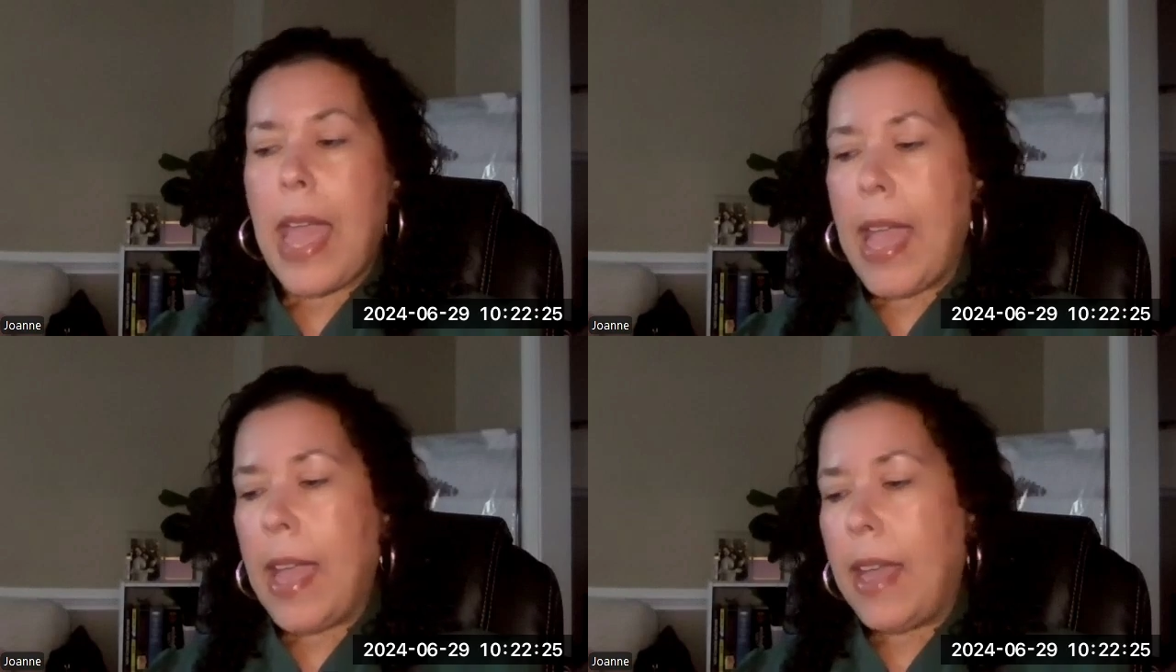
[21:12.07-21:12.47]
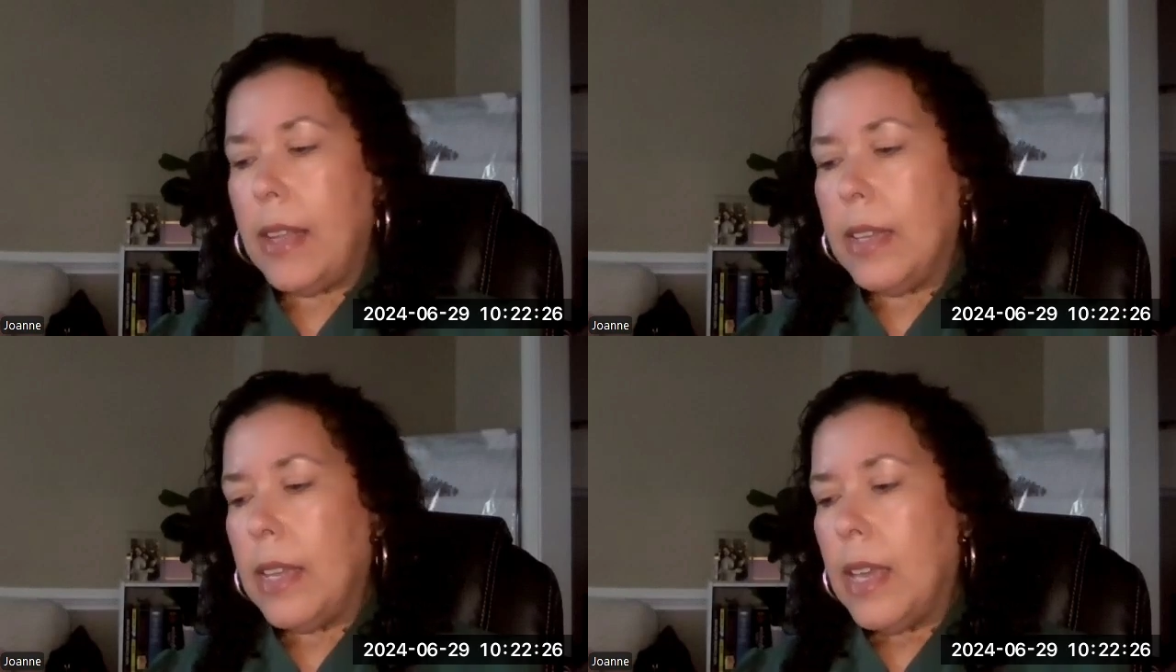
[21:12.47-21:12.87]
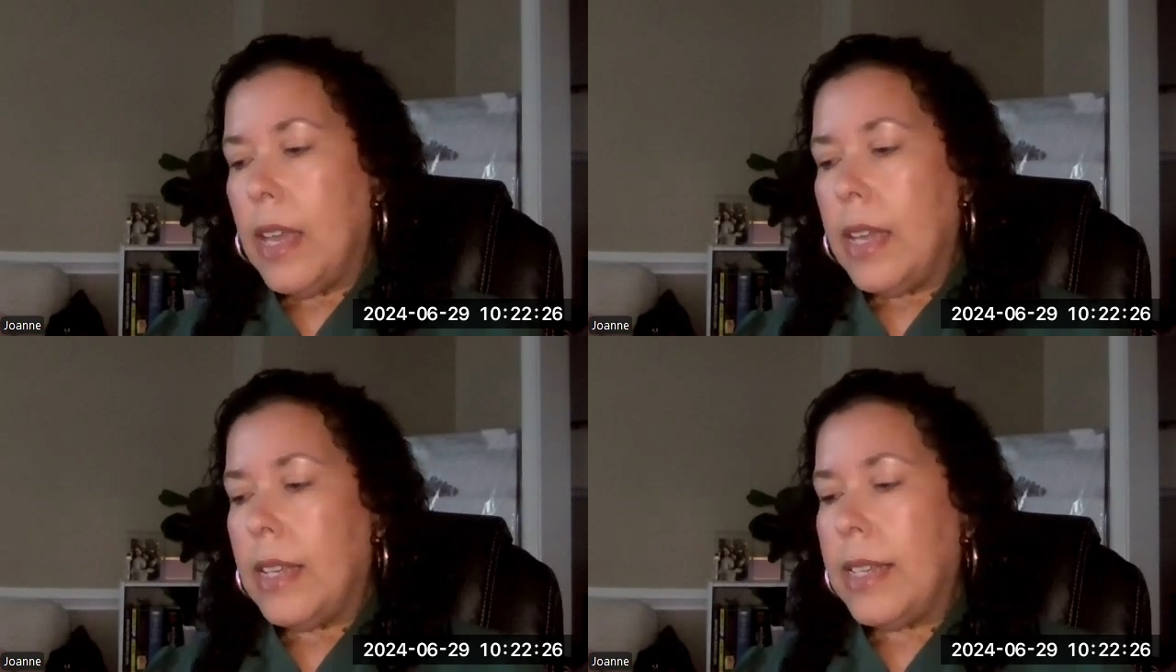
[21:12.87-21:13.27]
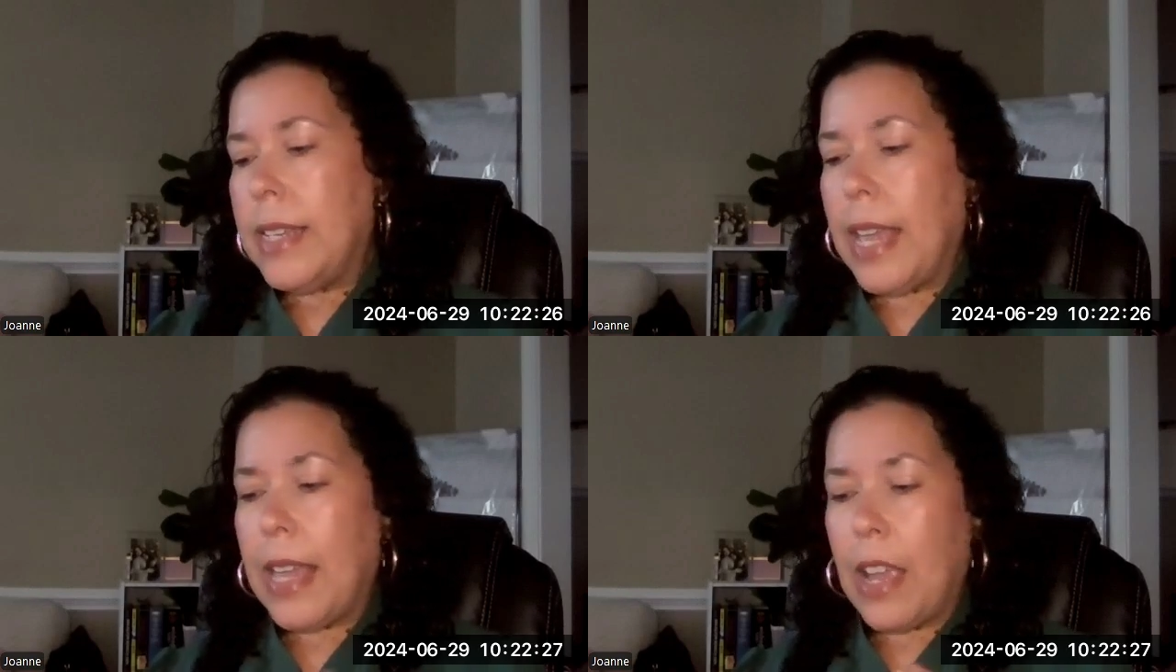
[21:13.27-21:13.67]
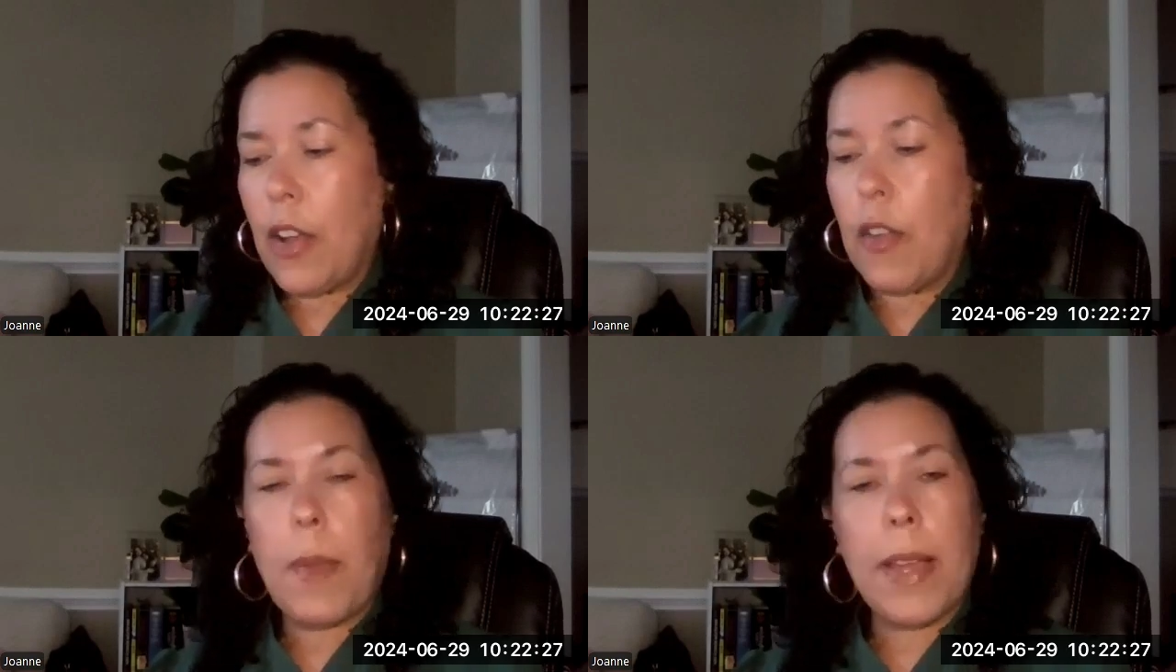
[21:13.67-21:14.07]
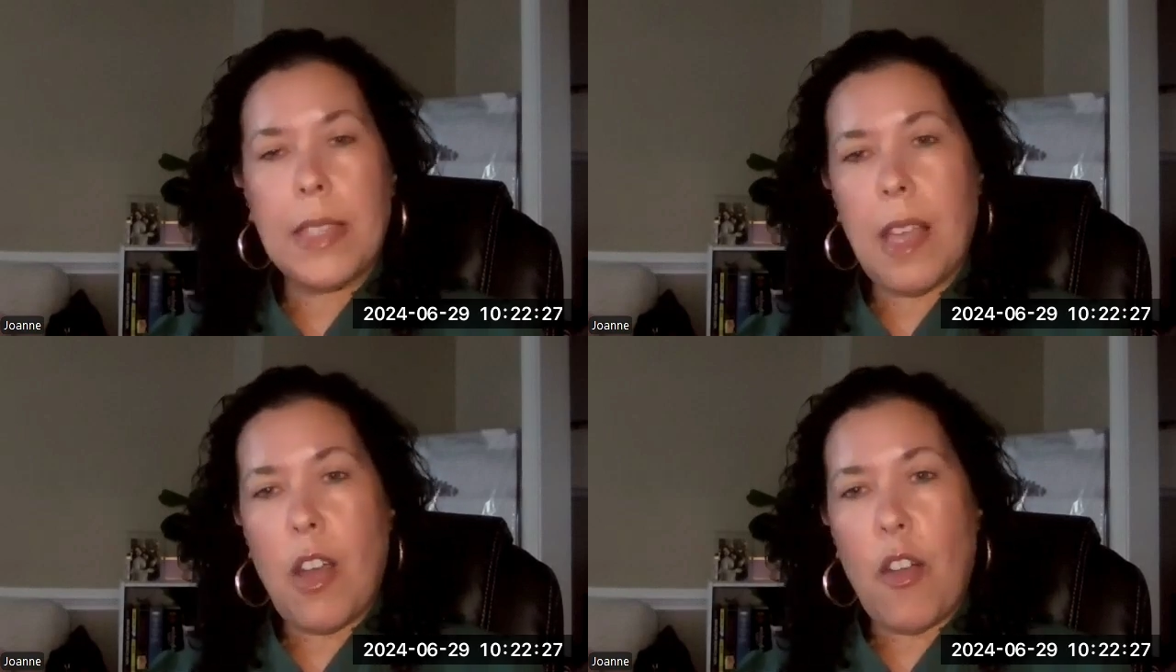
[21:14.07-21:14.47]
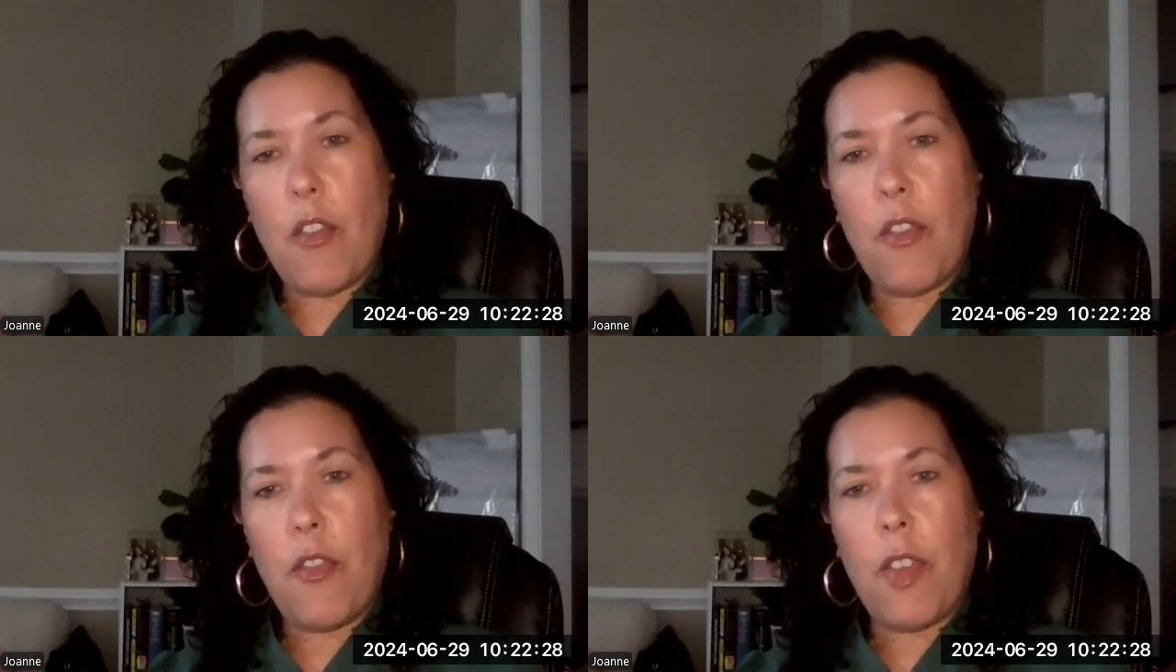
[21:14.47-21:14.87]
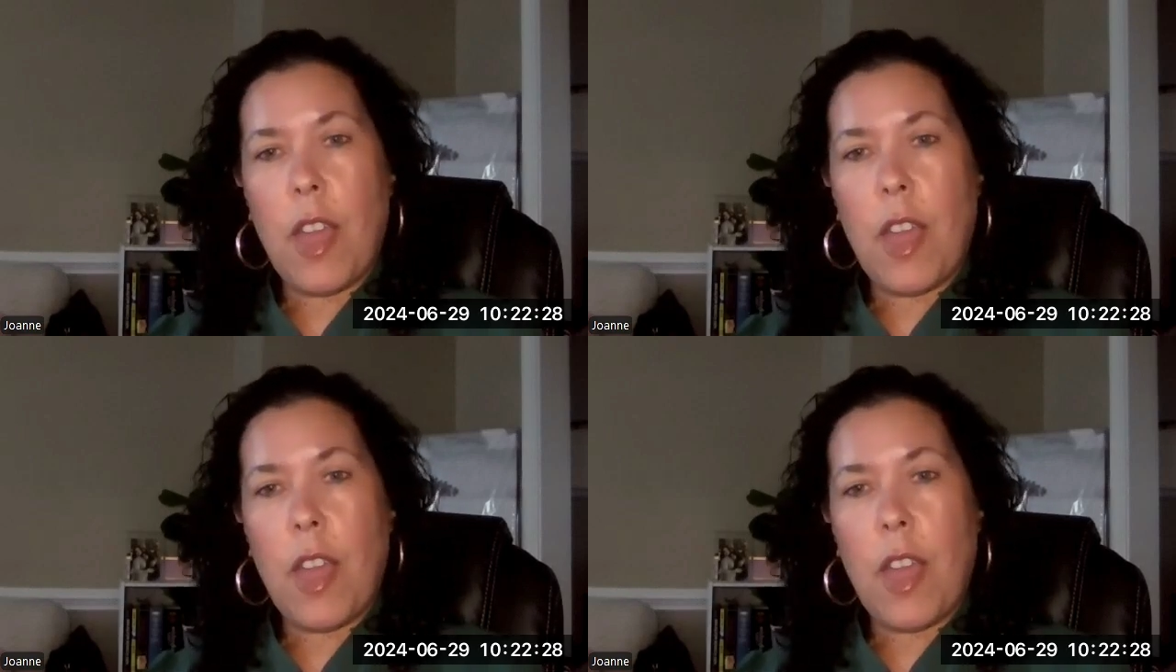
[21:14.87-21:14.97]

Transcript: and take care of myself.